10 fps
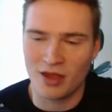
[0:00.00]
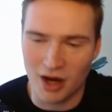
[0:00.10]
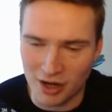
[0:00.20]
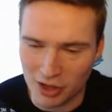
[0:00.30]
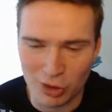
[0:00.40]
are
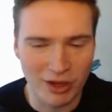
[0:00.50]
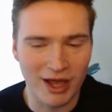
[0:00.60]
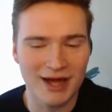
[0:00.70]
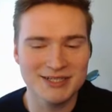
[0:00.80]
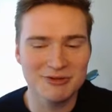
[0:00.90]
not looking
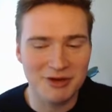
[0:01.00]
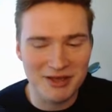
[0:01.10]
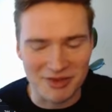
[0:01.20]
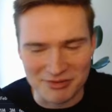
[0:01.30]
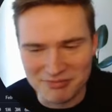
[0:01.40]
ideal
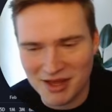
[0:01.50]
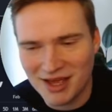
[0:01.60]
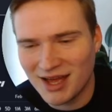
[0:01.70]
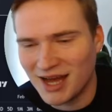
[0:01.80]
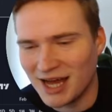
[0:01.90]
either.
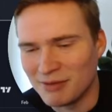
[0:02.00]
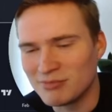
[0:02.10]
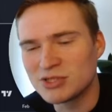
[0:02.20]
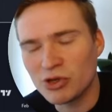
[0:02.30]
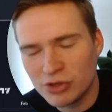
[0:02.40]

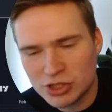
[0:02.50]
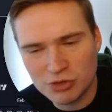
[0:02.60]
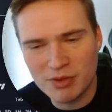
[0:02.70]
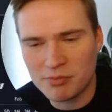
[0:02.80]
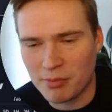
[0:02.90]
So you should
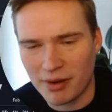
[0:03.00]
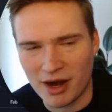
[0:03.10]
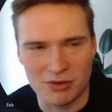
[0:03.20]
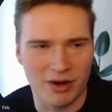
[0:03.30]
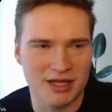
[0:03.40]
be
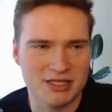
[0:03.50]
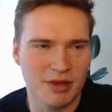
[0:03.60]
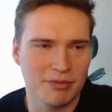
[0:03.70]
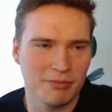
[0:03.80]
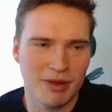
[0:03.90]
prepared, right? I
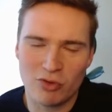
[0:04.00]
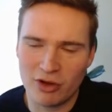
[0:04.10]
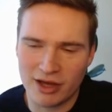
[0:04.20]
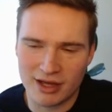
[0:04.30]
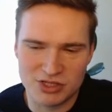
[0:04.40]
mean,
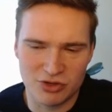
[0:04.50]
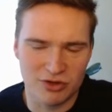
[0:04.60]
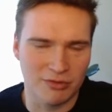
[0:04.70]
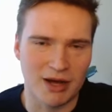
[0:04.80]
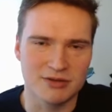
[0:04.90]
Bitcoin can turn
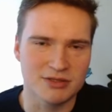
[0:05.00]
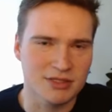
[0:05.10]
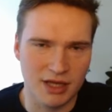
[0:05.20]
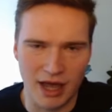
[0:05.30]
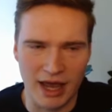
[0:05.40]
around
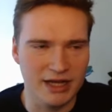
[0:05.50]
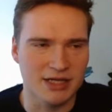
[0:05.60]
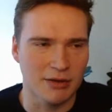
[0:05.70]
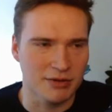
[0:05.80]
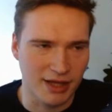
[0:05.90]
any
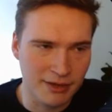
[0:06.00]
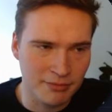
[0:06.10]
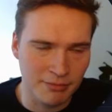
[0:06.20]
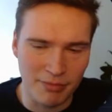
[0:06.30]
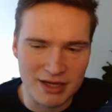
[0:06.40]
time of day,
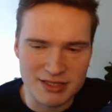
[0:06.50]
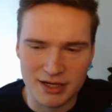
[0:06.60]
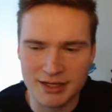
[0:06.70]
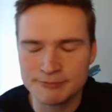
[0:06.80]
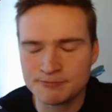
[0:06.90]

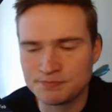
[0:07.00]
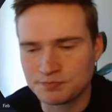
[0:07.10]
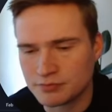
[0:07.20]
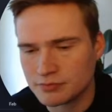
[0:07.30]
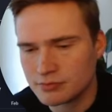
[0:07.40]
basically.
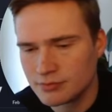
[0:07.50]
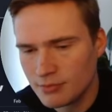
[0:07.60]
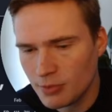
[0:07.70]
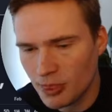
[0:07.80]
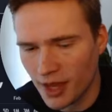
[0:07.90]

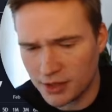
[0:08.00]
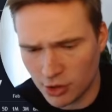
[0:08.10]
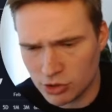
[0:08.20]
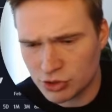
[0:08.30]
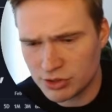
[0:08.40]
And
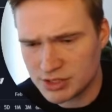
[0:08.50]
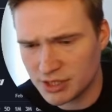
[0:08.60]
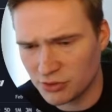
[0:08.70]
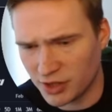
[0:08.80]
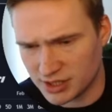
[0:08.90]
Dogecoin
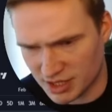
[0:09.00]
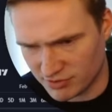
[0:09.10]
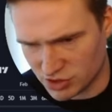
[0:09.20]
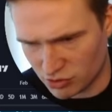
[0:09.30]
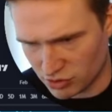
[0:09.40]
still does have a
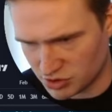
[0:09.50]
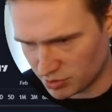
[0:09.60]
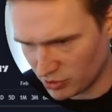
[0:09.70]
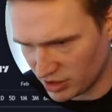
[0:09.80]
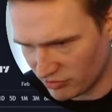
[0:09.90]
strong
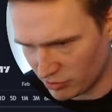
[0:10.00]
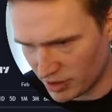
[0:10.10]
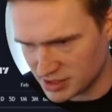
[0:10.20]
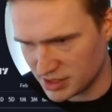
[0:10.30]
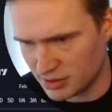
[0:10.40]
support level
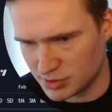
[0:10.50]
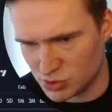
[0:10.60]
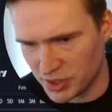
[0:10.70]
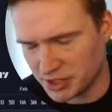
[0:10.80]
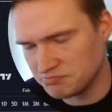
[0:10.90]
right here
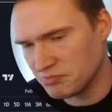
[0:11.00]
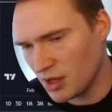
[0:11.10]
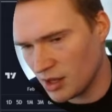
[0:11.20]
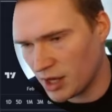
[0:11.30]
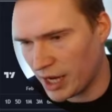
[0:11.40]
between,
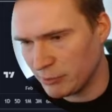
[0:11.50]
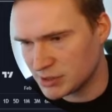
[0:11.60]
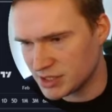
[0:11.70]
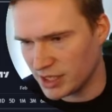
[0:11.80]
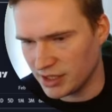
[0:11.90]
I would
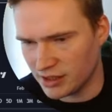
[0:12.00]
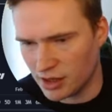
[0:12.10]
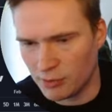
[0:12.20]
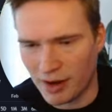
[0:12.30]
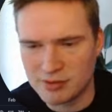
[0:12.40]
say,
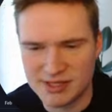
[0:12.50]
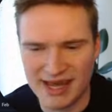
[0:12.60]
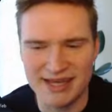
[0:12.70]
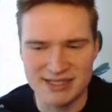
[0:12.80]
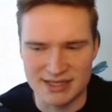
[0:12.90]
around
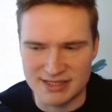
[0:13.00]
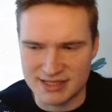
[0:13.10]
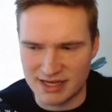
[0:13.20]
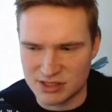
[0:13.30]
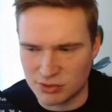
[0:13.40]
18
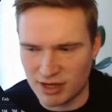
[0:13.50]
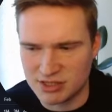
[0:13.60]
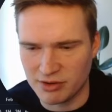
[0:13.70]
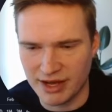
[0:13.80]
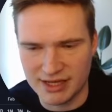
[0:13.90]
cents, right?
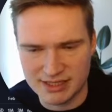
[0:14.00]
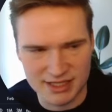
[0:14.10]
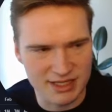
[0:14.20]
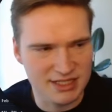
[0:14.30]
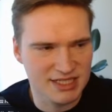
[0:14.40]
So
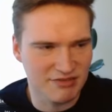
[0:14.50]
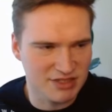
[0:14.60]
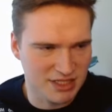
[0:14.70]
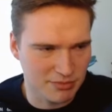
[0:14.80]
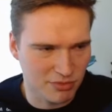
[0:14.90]
18,
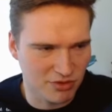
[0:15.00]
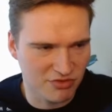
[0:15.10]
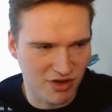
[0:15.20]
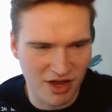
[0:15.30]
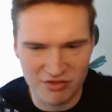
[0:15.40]

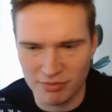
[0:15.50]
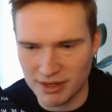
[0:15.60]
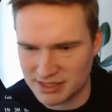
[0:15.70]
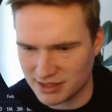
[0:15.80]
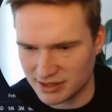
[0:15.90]
17.5,
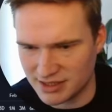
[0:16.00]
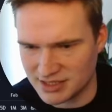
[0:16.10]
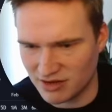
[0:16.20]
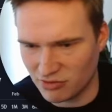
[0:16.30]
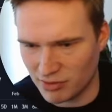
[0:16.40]
basically this
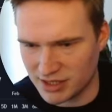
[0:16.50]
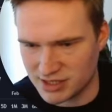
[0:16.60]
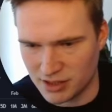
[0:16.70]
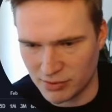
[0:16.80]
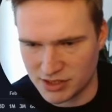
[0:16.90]
level right
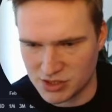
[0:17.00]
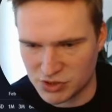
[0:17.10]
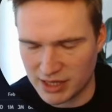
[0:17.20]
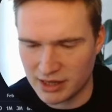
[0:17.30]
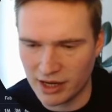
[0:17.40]
here with the
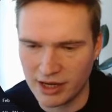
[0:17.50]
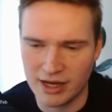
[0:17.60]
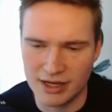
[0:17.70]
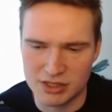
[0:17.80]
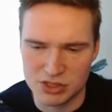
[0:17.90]
trend line
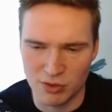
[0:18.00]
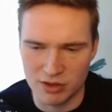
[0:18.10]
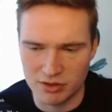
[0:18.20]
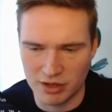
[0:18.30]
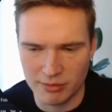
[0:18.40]
and a
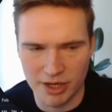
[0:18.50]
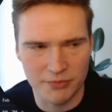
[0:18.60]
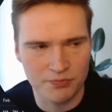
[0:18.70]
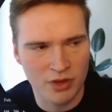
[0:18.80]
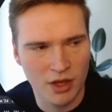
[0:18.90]
200 EMA.
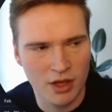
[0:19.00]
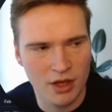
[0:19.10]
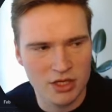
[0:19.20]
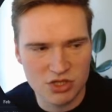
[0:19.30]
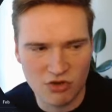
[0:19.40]

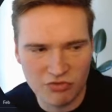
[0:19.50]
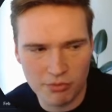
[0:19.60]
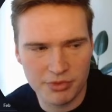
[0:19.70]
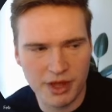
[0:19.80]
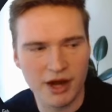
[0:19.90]
So
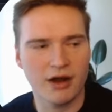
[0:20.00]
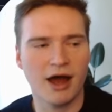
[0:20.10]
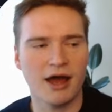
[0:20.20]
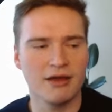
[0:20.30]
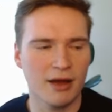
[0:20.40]
from there,
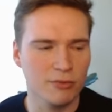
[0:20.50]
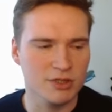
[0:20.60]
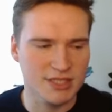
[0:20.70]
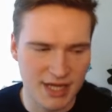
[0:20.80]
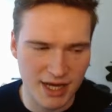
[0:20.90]
I would
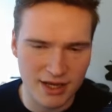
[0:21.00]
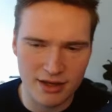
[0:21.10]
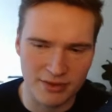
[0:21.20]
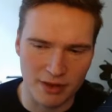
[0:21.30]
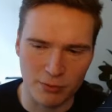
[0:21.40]
say
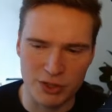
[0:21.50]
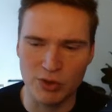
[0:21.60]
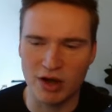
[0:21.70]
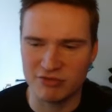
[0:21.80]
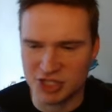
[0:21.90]
that we do
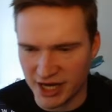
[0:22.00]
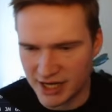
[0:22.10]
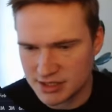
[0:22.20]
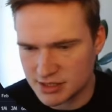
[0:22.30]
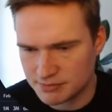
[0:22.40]
have a
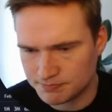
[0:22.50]
chance